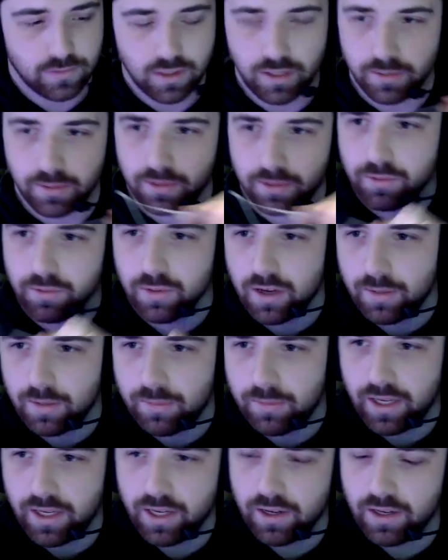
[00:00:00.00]
You would swab
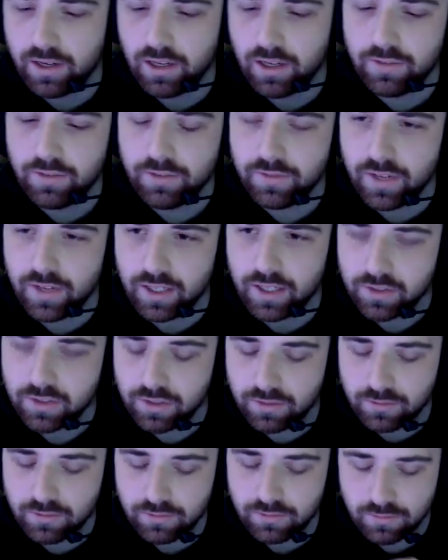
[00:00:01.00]
the area of
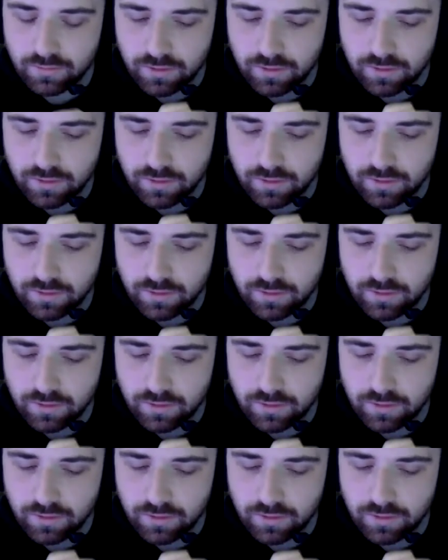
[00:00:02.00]
infection